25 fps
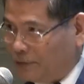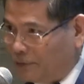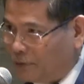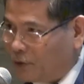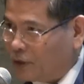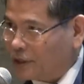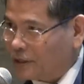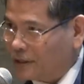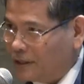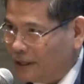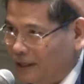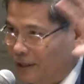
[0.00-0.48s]
is, of
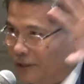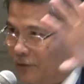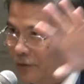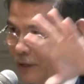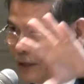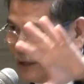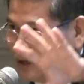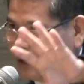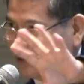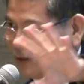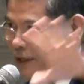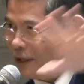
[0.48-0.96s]
course, linked to
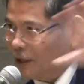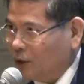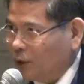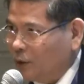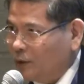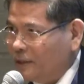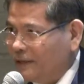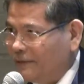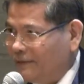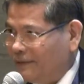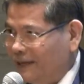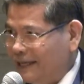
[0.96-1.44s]
our
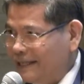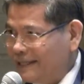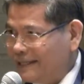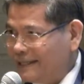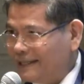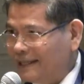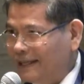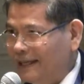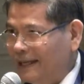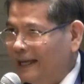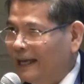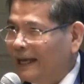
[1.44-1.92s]
inclusiveness.
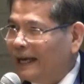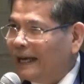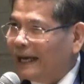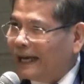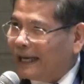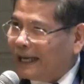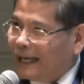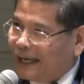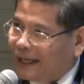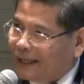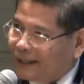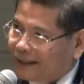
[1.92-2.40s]

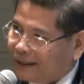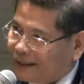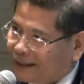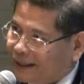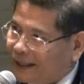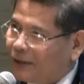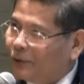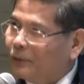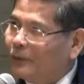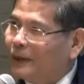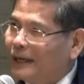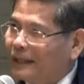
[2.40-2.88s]
Again,
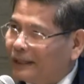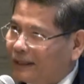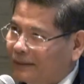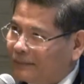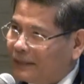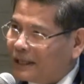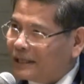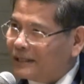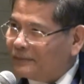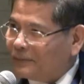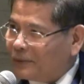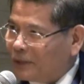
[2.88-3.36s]
they want a
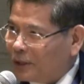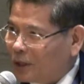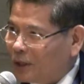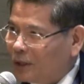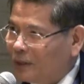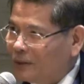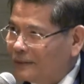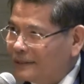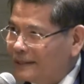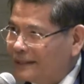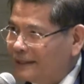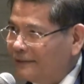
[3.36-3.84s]
much more
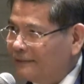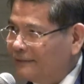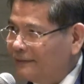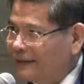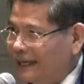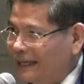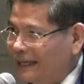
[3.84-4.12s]
inclusive